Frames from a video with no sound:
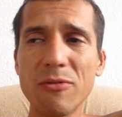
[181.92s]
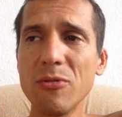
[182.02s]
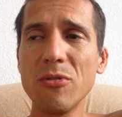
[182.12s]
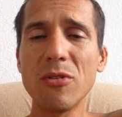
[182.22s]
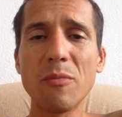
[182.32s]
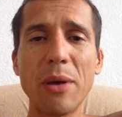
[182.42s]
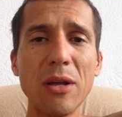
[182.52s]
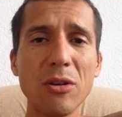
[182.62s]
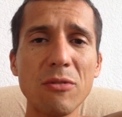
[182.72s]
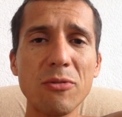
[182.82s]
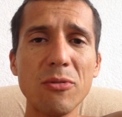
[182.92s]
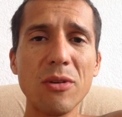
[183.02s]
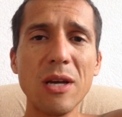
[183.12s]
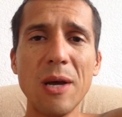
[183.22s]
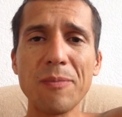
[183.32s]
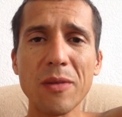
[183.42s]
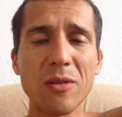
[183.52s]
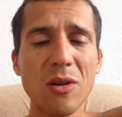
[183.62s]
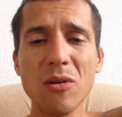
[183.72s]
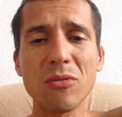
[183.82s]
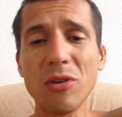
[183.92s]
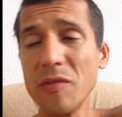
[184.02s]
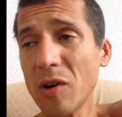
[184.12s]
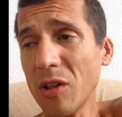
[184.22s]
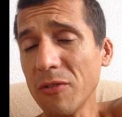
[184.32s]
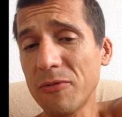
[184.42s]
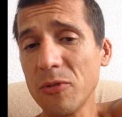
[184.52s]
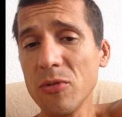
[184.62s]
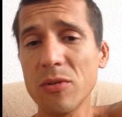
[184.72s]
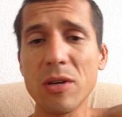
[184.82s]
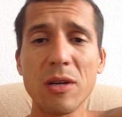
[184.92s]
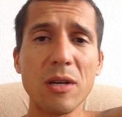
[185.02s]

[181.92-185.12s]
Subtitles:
food or paleo food. No, don't even call it food.